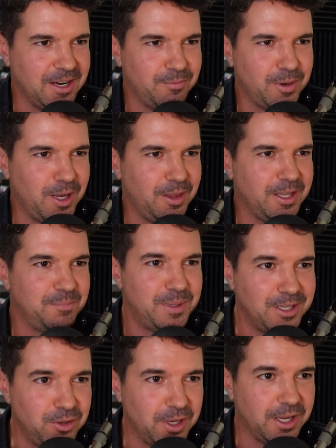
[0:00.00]
I've probably
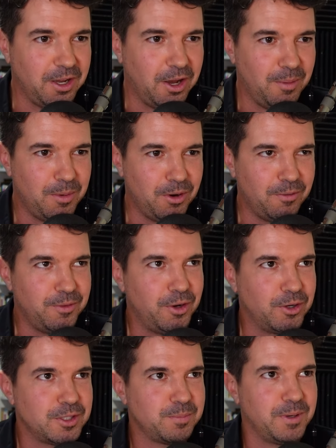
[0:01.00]
been doing a combo of
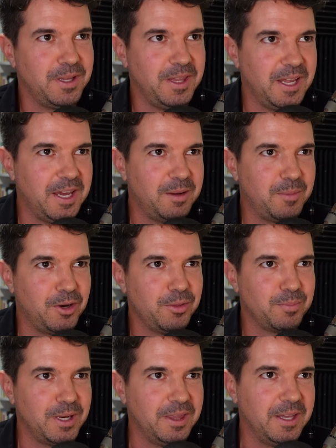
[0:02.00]
nose breathing and
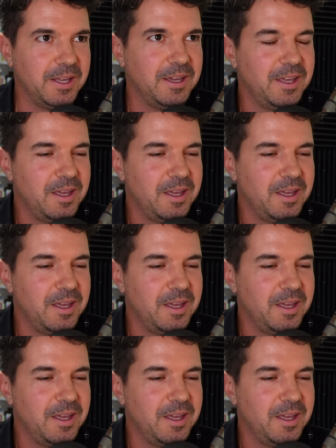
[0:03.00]
mouth breathing.